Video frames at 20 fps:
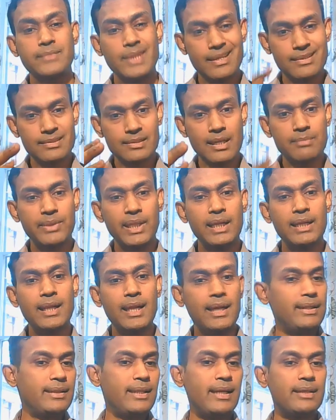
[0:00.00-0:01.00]
something
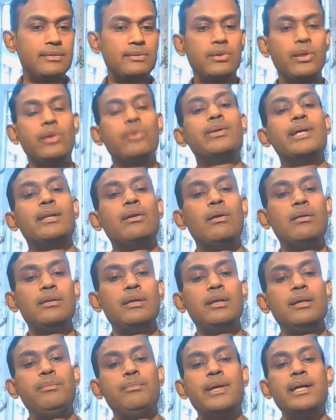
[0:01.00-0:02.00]
like that. So you can
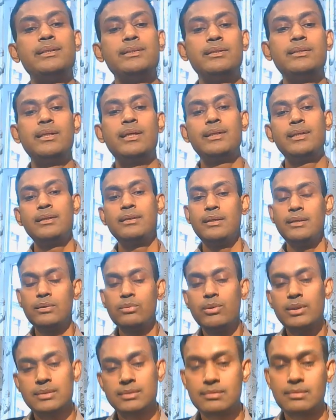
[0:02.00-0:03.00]
already imagine that it
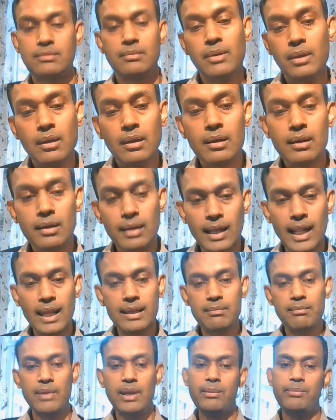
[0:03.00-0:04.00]
was
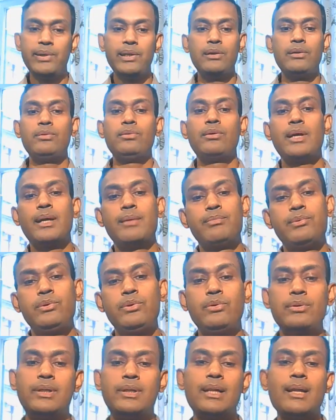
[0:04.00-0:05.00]
like maybe you have to
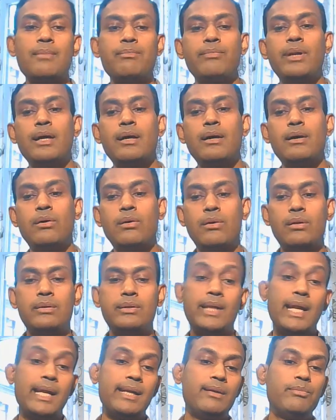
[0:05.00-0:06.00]
use Lambda or
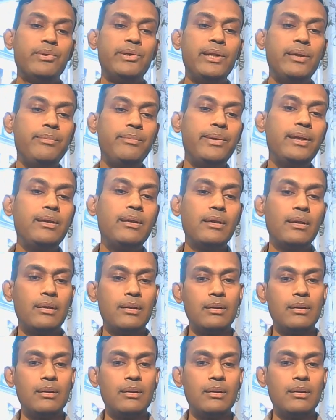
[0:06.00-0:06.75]
DynamoDB.